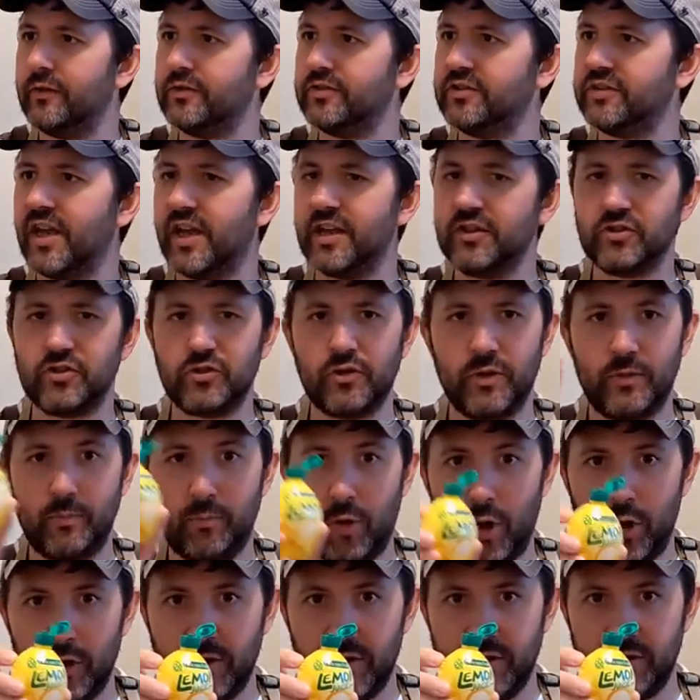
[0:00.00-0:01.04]
There's actually
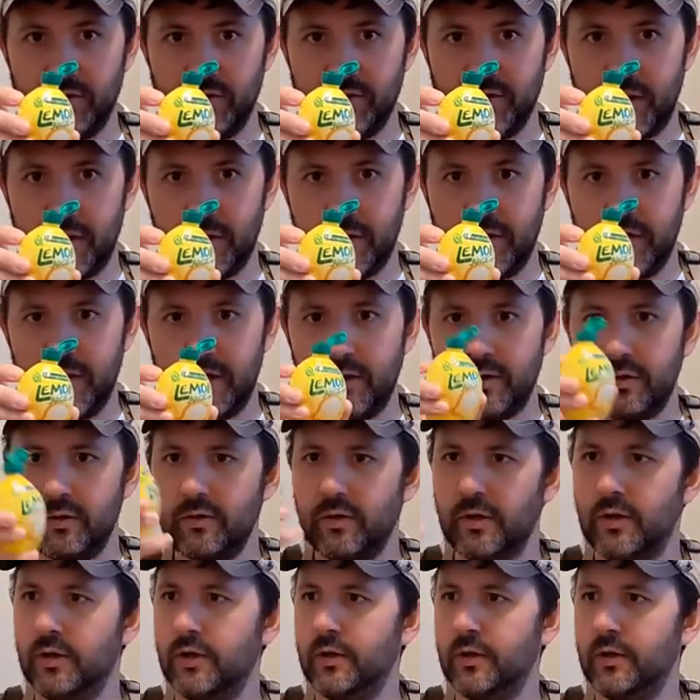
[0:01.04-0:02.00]
markings on there.